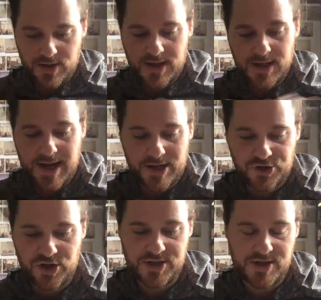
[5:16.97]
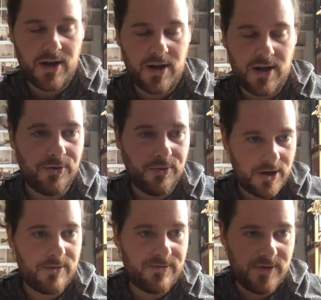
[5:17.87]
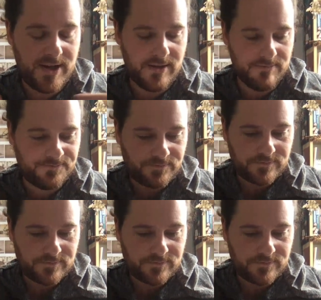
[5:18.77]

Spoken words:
the collection as a whole hopefully